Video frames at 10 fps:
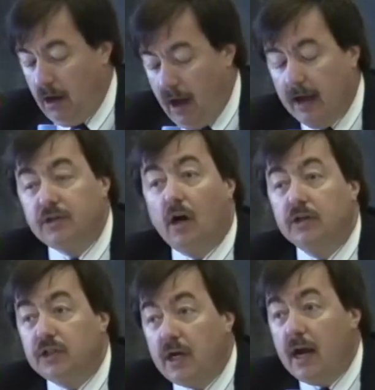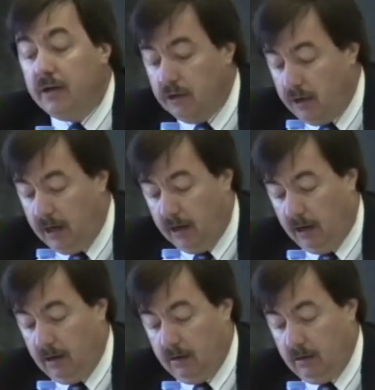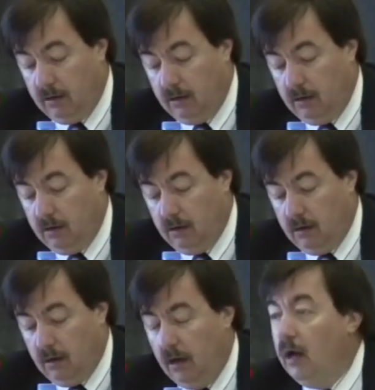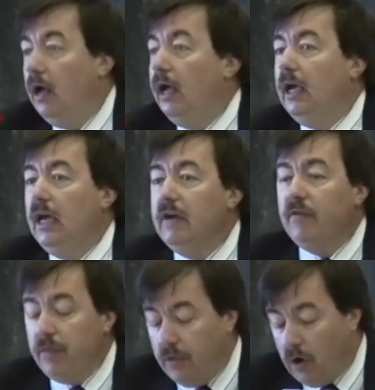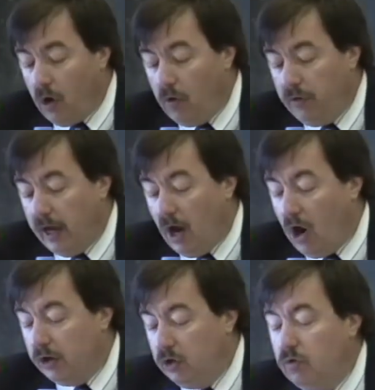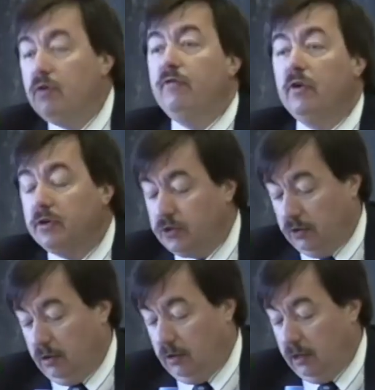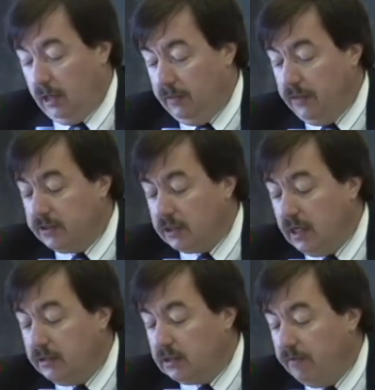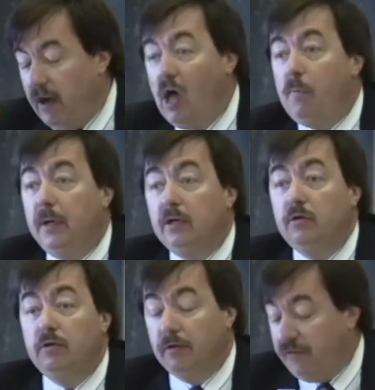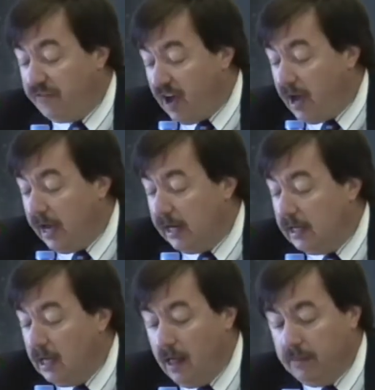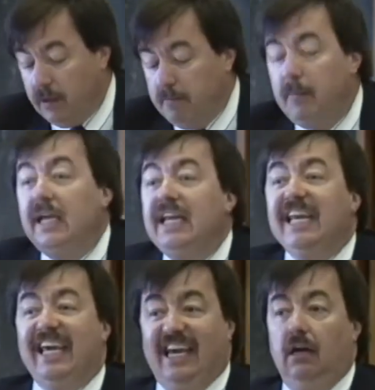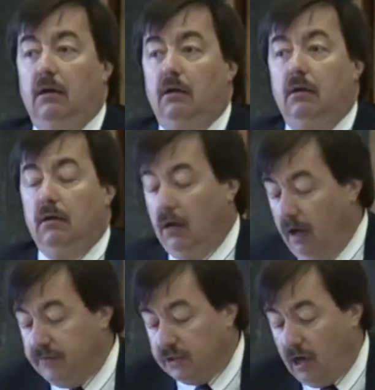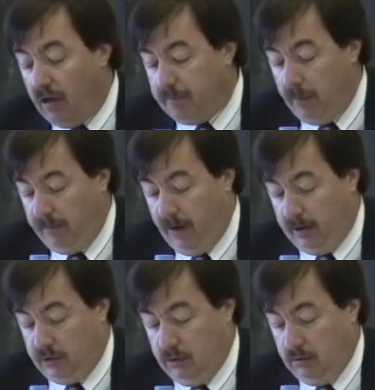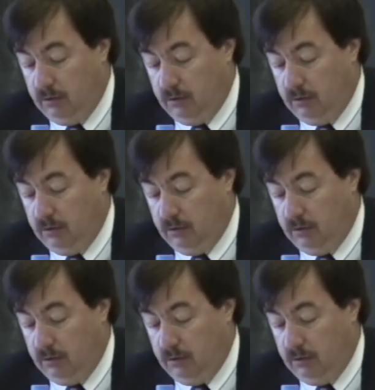as our standard here, even though they are universal in the sense of helping to define the meaning of self-perfection